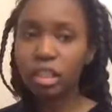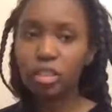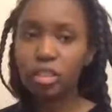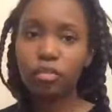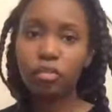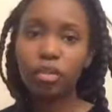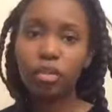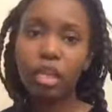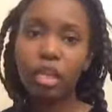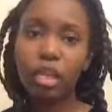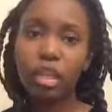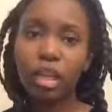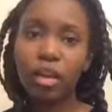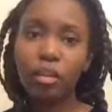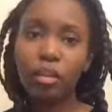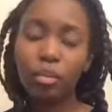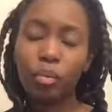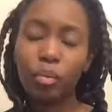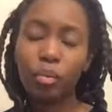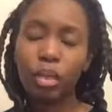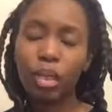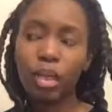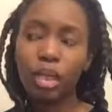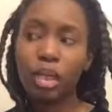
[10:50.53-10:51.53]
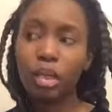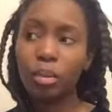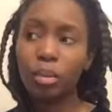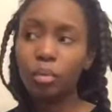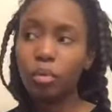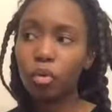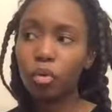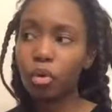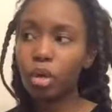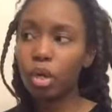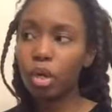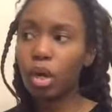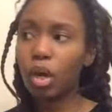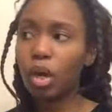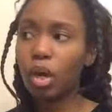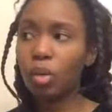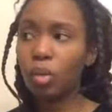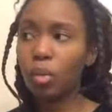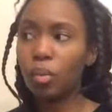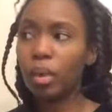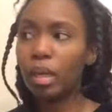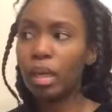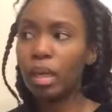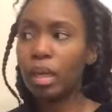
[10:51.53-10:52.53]
really love and want to keep on
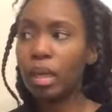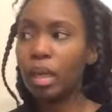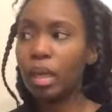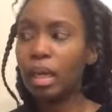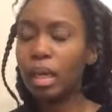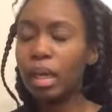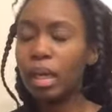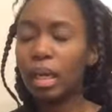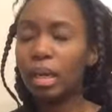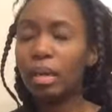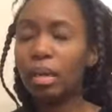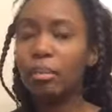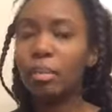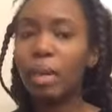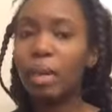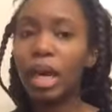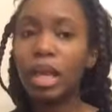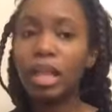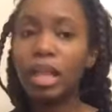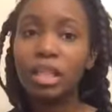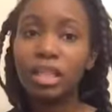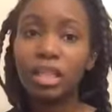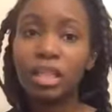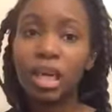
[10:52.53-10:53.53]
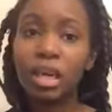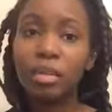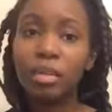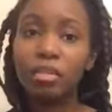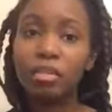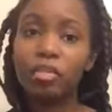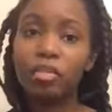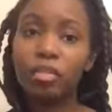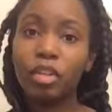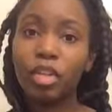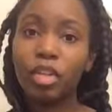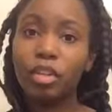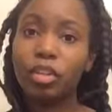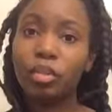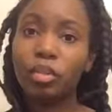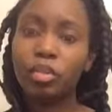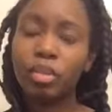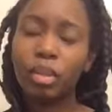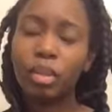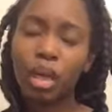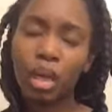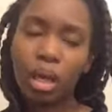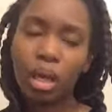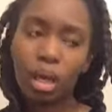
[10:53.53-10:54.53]
going. And by the time the
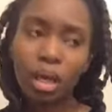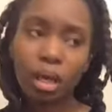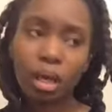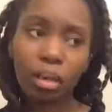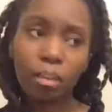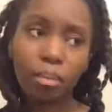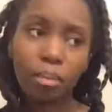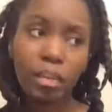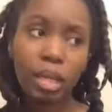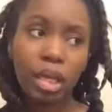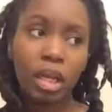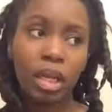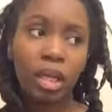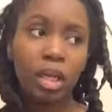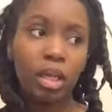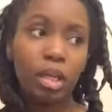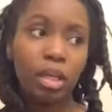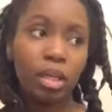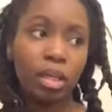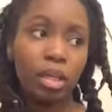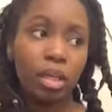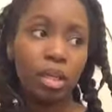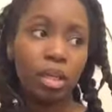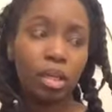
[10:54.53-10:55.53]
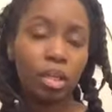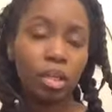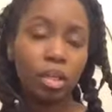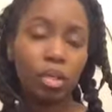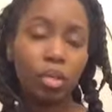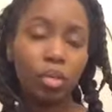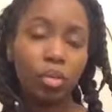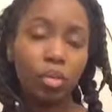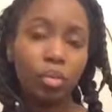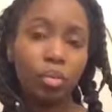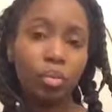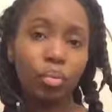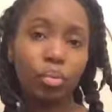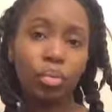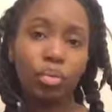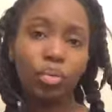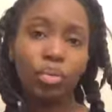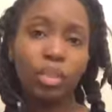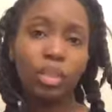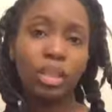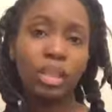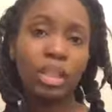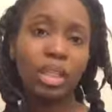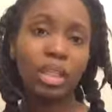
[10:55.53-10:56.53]
video's up, you
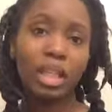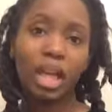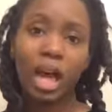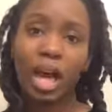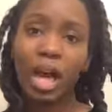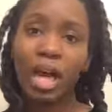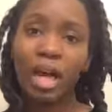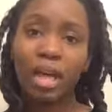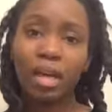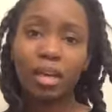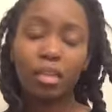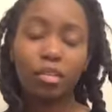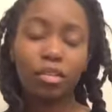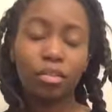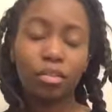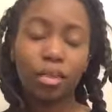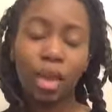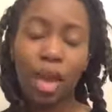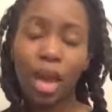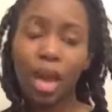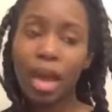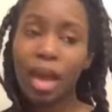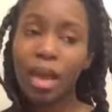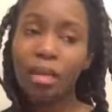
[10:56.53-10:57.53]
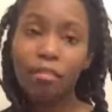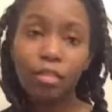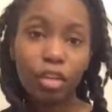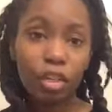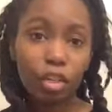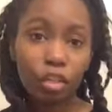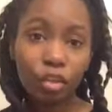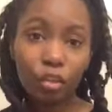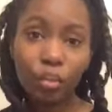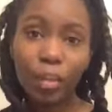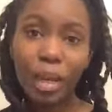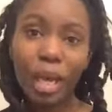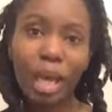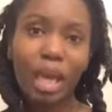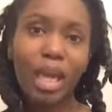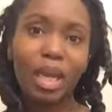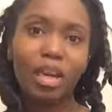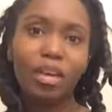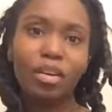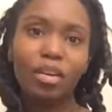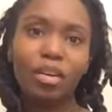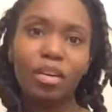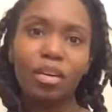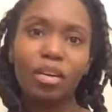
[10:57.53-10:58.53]
will see that I have a new
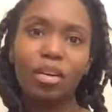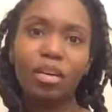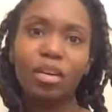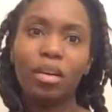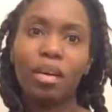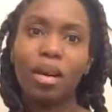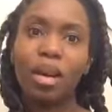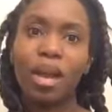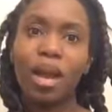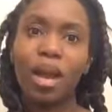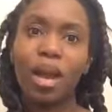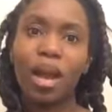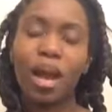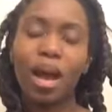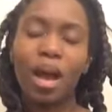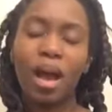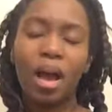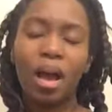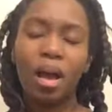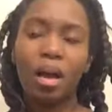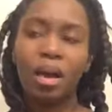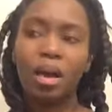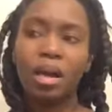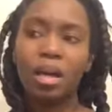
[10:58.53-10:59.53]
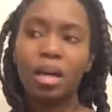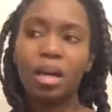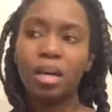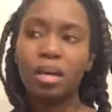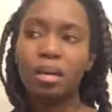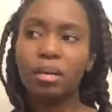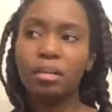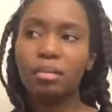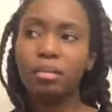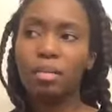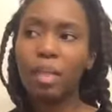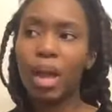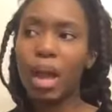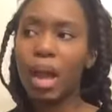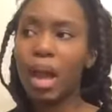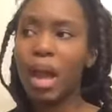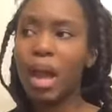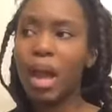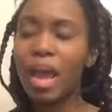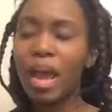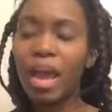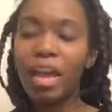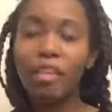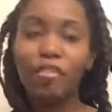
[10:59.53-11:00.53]
banner. I
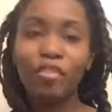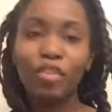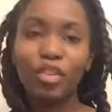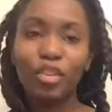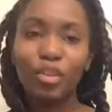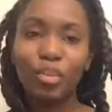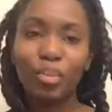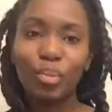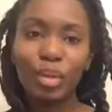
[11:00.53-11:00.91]
have new